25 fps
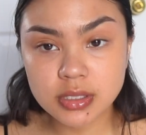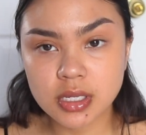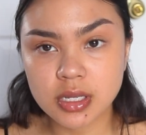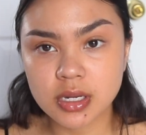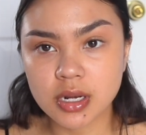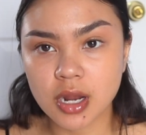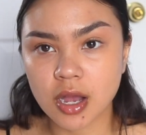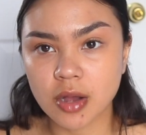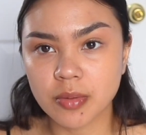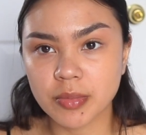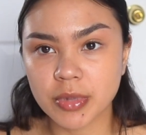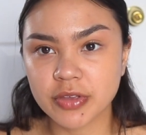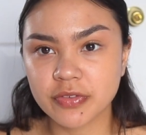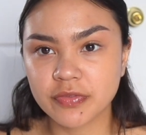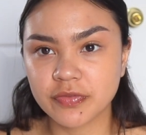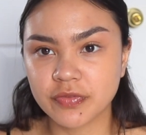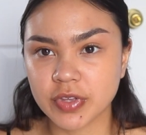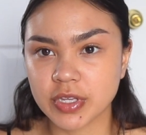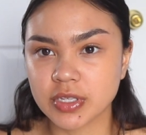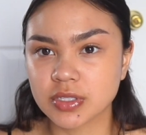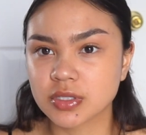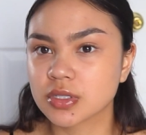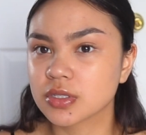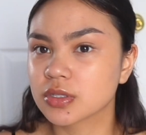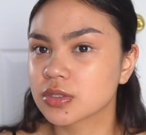and how my
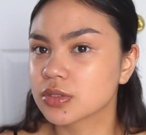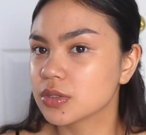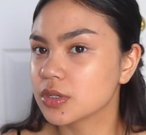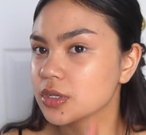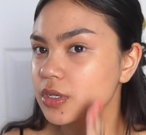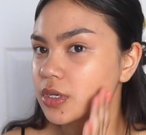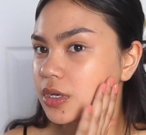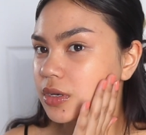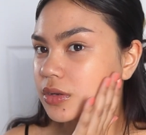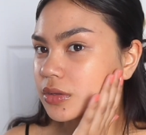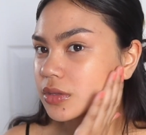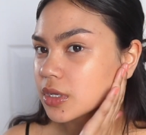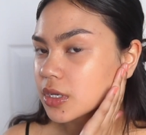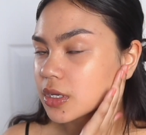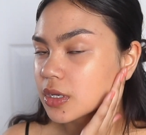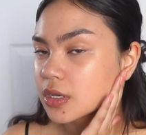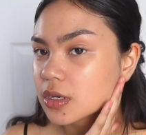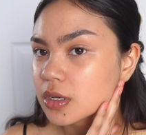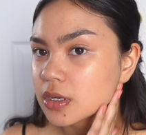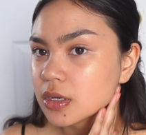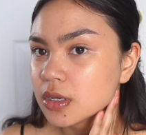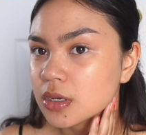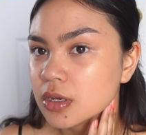face looks right now. Like,